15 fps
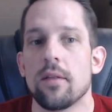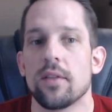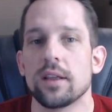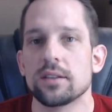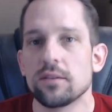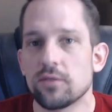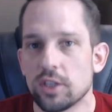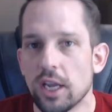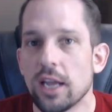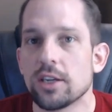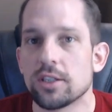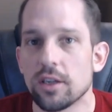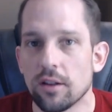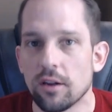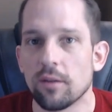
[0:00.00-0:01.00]
Things have
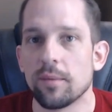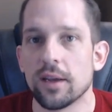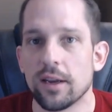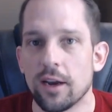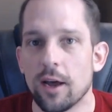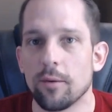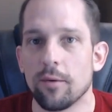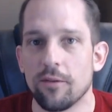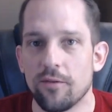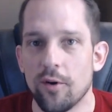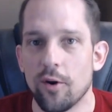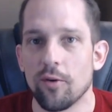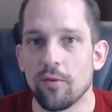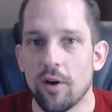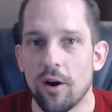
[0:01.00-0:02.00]
changed a little bit in ON1
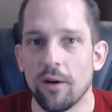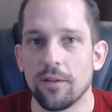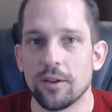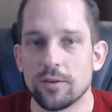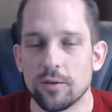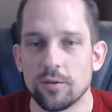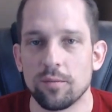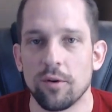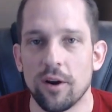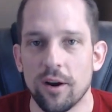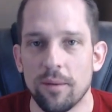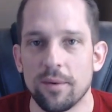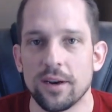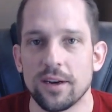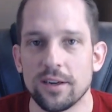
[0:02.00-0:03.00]
Photo Raw. This was brought
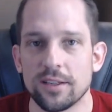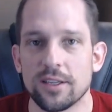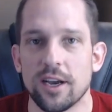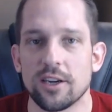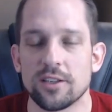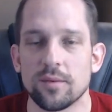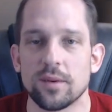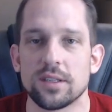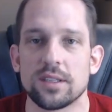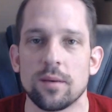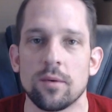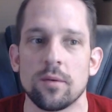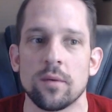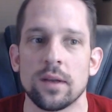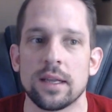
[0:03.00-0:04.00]
up in a discussion with
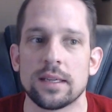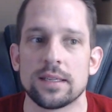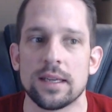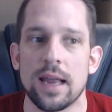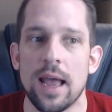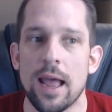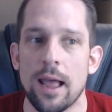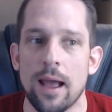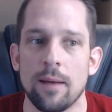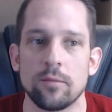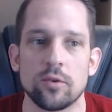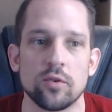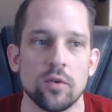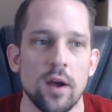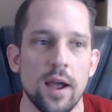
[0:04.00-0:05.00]
someone where they said, hey, I'm
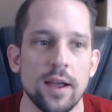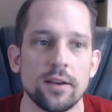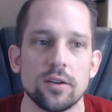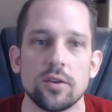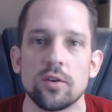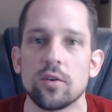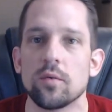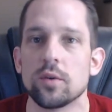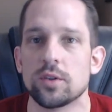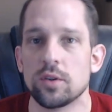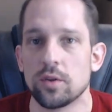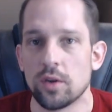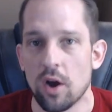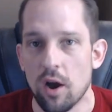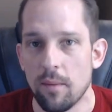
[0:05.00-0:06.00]
trying to do what
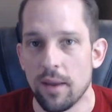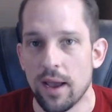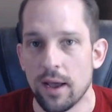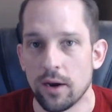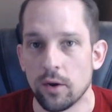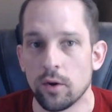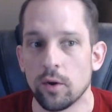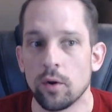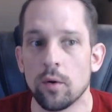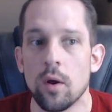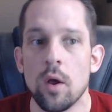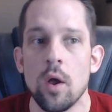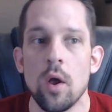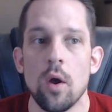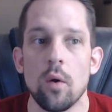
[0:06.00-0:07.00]
you taught me how to do
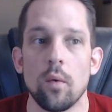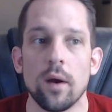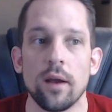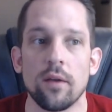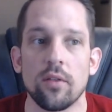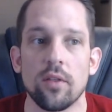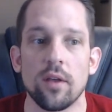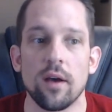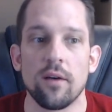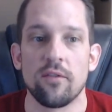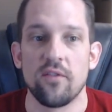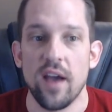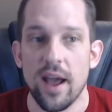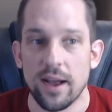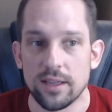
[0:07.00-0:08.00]
with
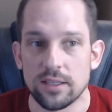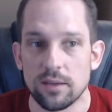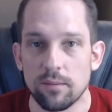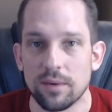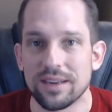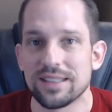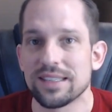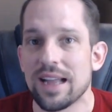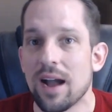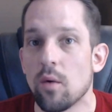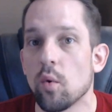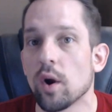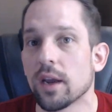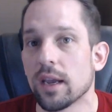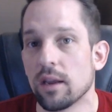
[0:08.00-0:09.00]
effects, but it's not
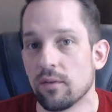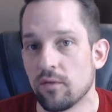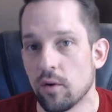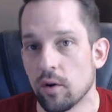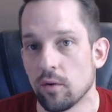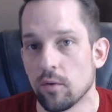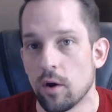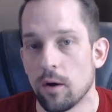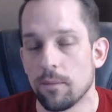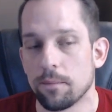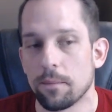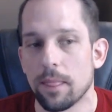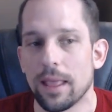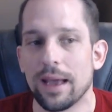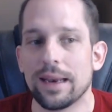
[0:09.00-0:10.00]
working in Photo Raw.
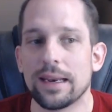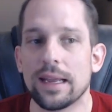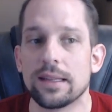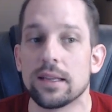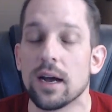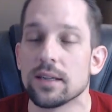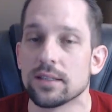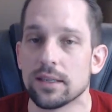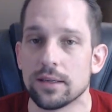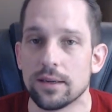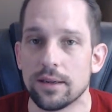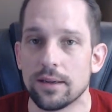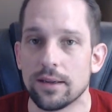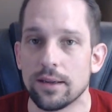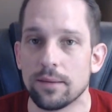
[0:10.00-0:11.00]
And it doesn't.
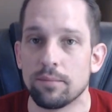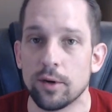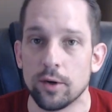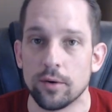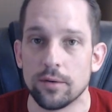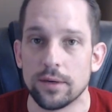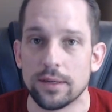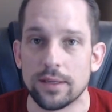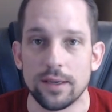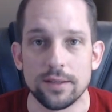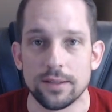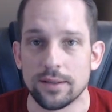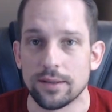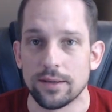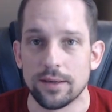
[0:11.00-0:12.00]
And boo, it
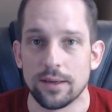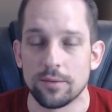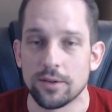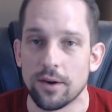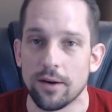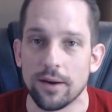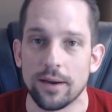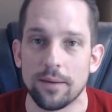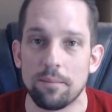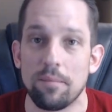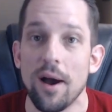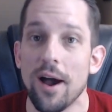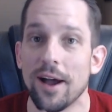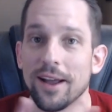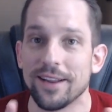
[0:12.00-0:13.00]
doesn't. I'm sorry.
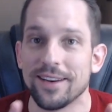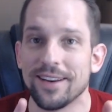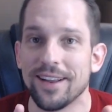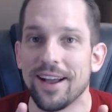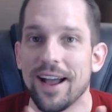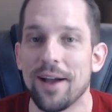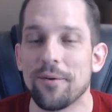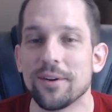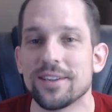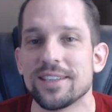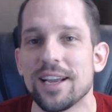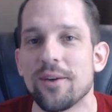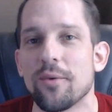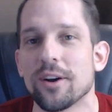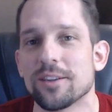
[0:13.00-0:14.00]
But I will
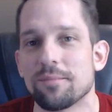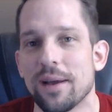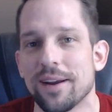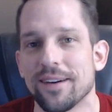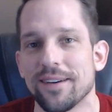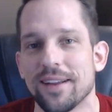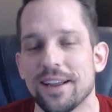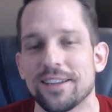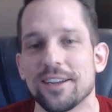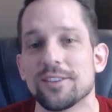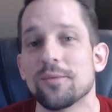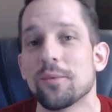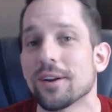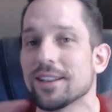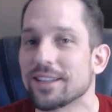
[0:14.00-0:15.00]
say it works better. It
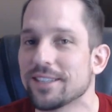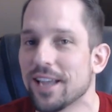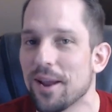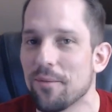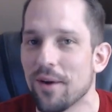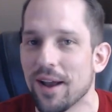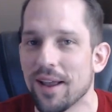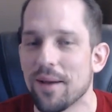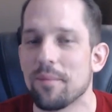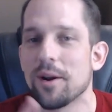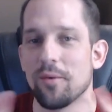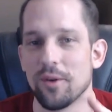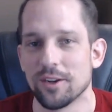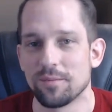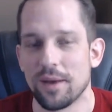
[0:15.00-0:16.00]
doesn't work the same way, but
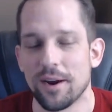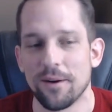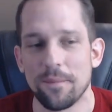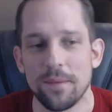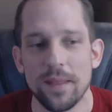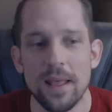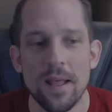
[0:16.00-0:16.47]
it works better.